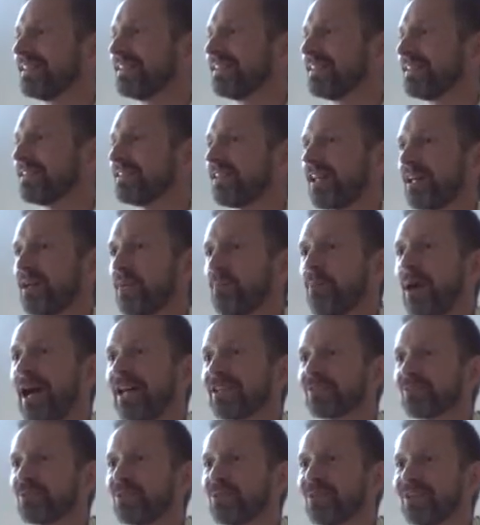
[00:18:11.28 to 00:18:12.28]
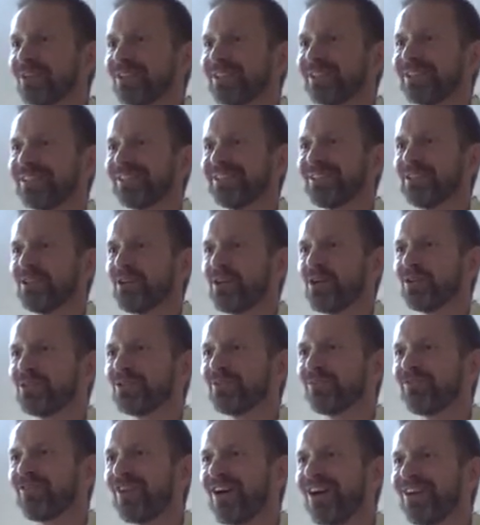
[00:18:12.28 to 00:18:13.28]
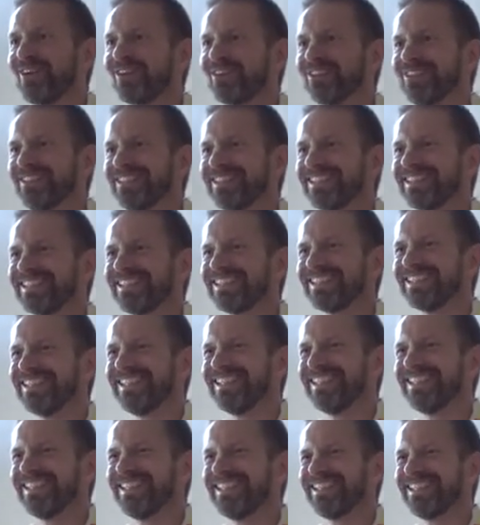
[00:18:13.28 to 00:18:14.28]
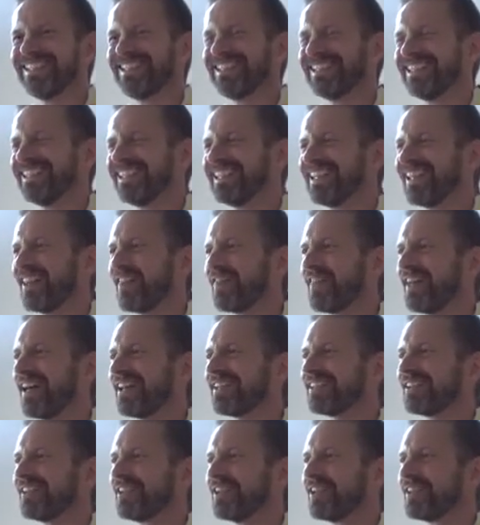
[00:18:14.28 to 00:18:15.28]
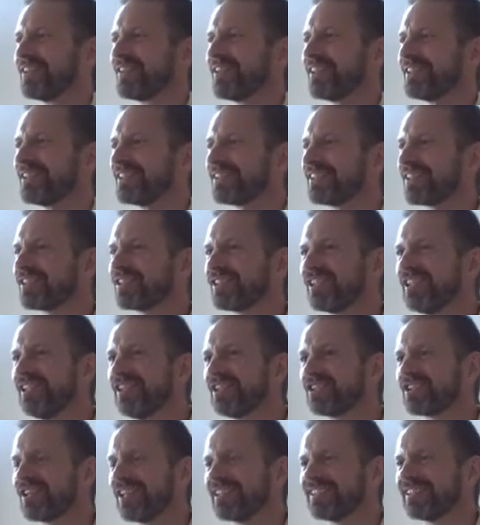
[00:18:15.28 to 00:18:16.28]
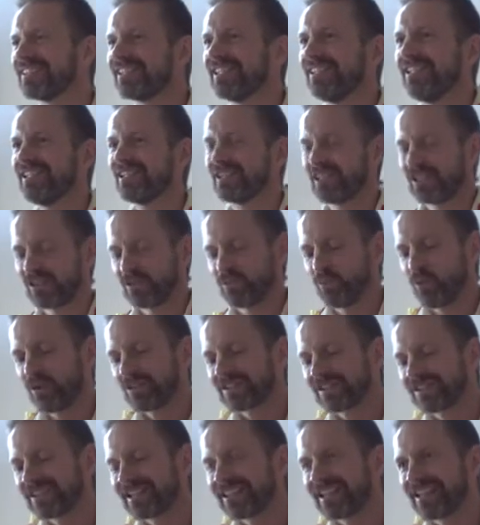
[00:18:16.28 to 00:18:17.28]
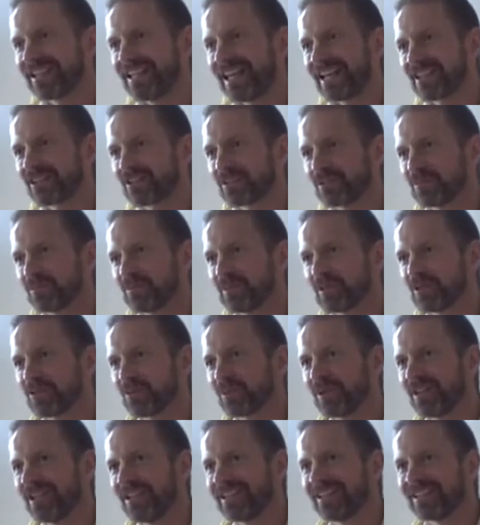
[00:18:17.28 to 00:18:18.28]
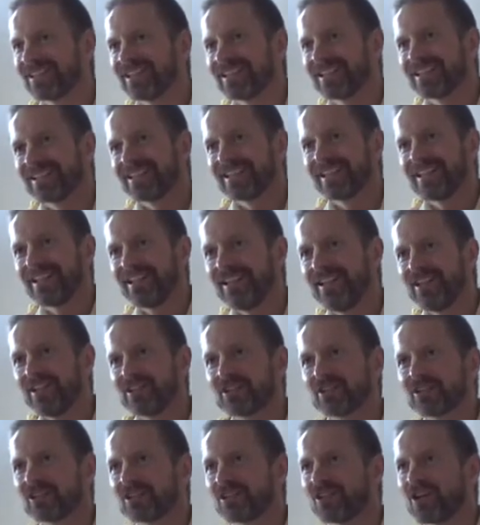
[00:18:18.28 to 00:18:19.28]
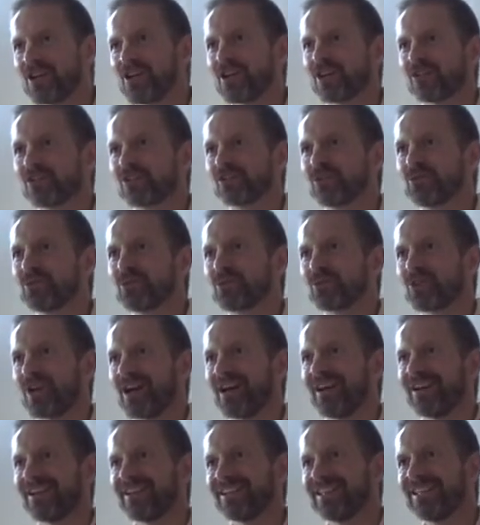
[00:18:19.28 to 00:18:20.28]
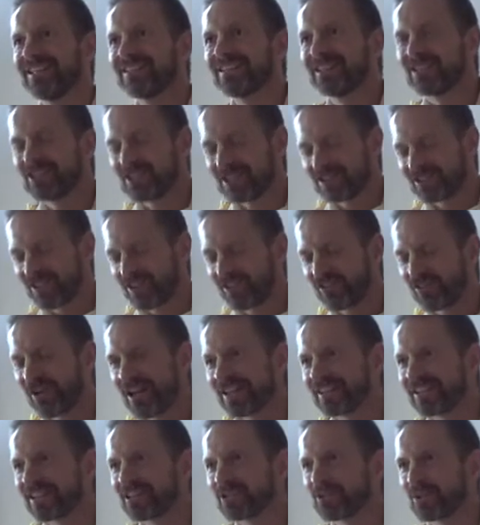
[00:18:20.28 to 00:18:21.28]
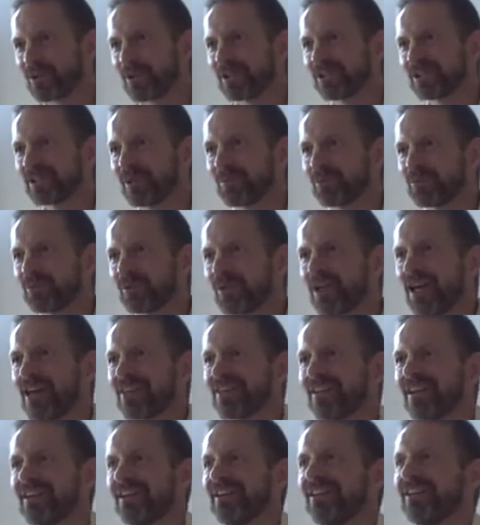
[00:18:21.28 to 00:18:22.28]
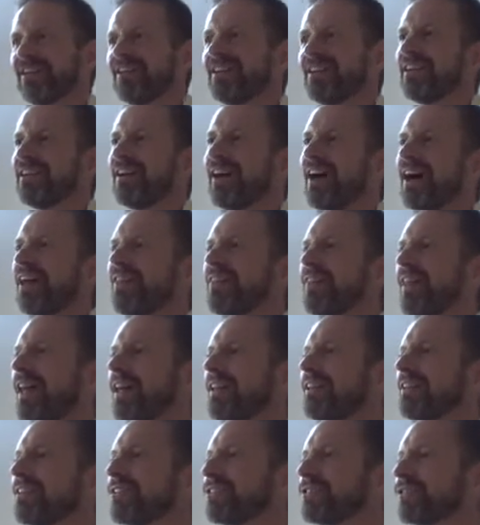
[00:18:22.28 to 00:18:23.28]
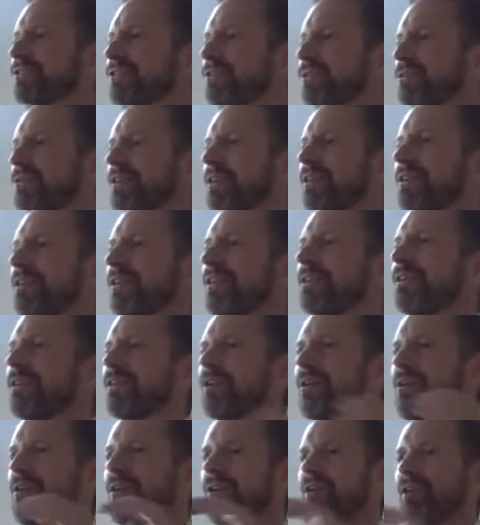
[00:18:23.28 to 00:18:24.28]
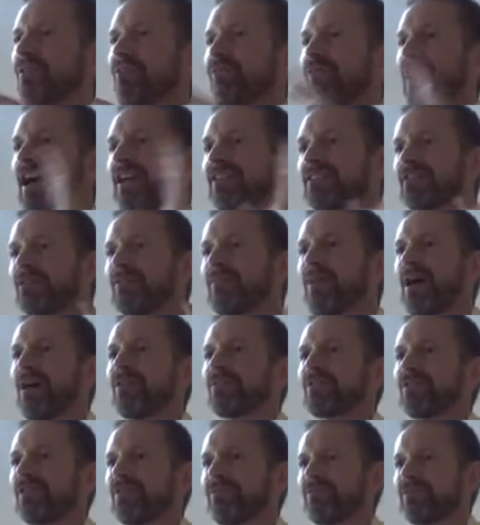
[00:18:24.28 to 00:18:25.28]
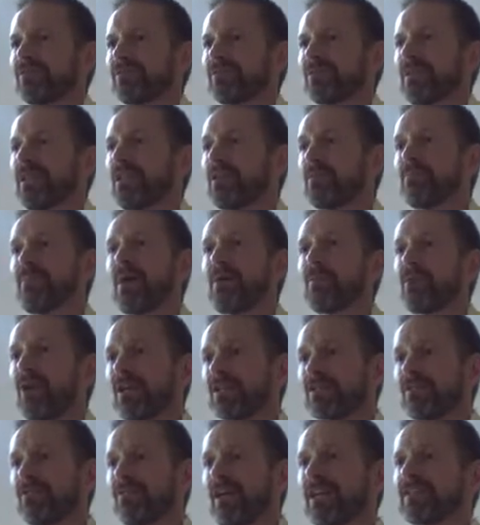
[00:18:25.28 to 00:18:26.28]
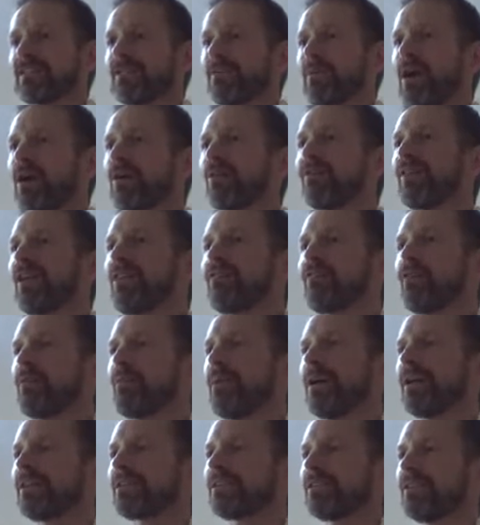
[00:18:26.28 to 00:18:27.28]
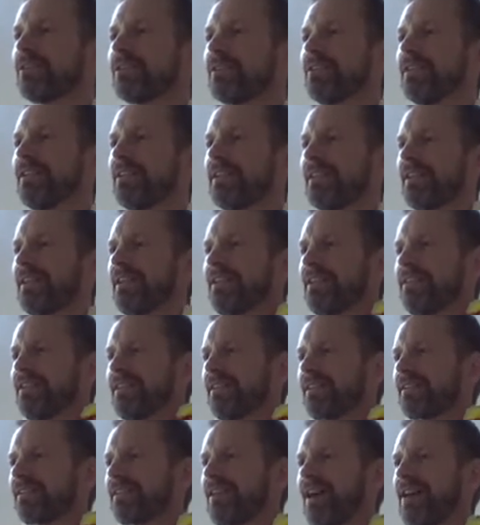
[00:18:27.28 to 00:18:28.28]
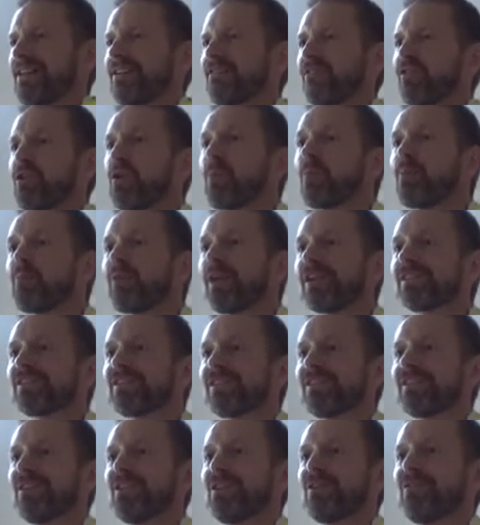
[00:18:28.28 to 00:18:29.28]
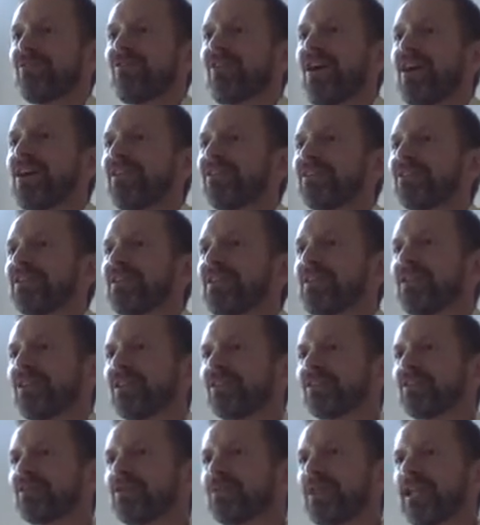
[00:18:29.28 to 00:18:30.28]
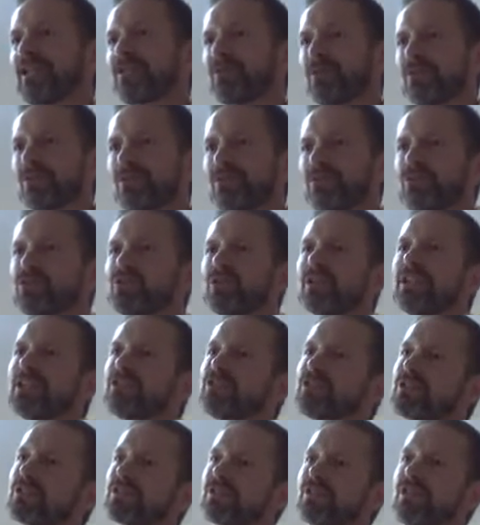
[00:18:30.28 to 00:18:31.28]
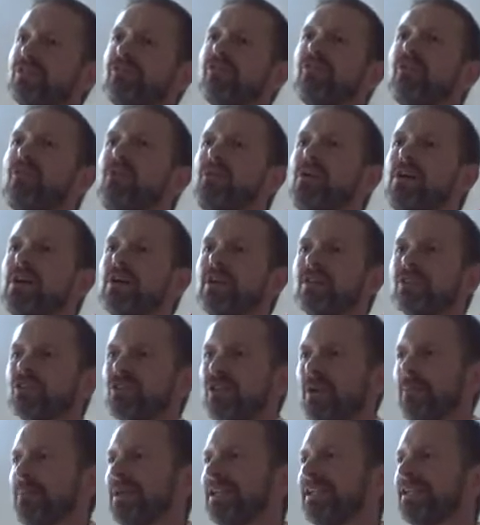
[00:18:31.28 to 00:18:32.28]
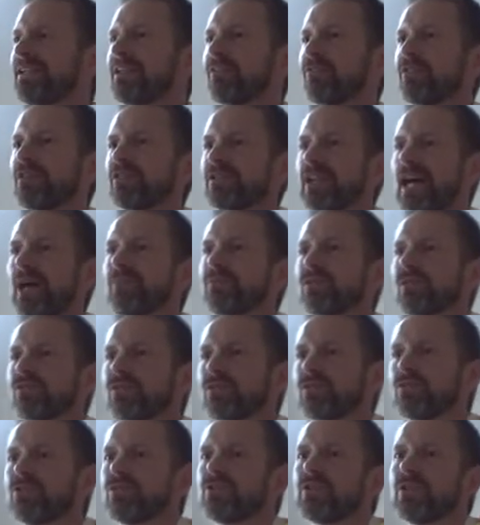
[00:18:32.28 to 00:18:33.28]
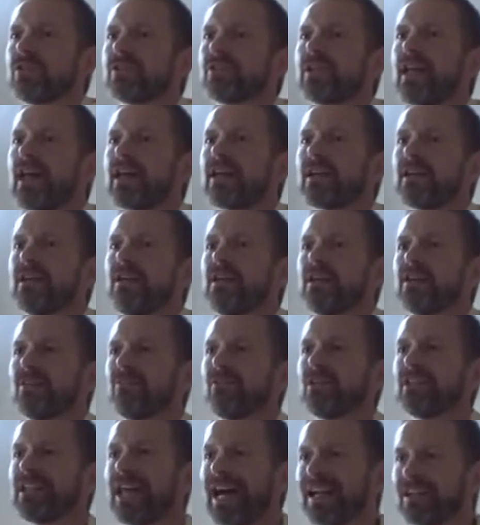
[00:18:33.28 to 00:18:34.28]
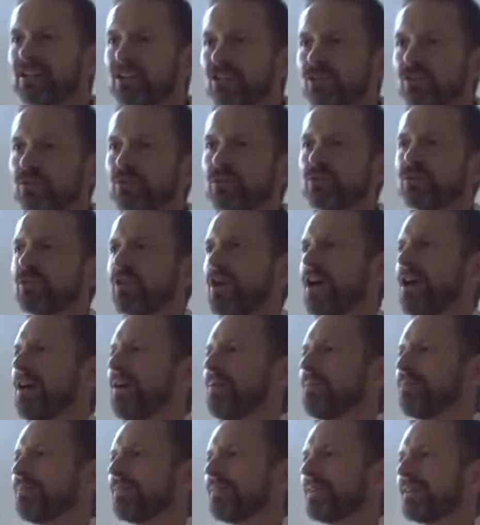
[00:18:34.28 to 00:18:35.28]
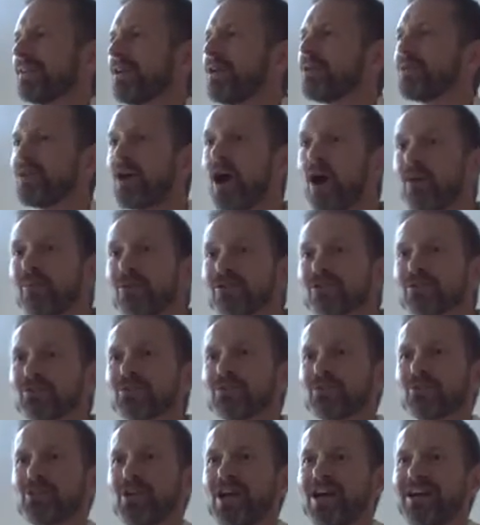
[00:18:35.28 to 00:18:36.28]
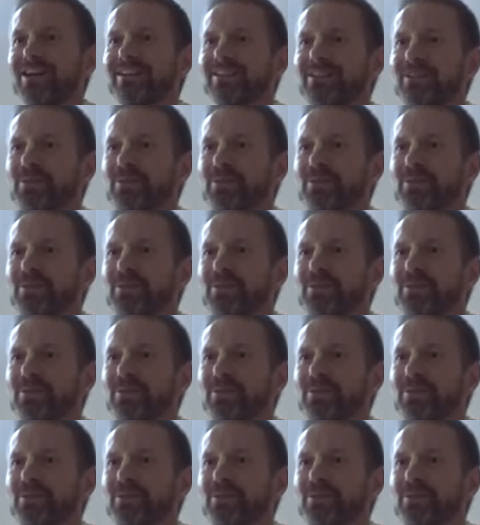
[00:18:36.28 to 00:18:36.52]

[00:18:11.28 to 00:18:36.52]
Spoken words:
It's like a password on the file. that the teacher teaches what's the connection between each sutra. He teaches the thread that joins them together, and then the student can learn he can memorize a vast amount of information in this kind of compressed file. So that's what sutra literatures are for. So there are many different types of sutras, like Vedanta Sutra, or Kama Sutra,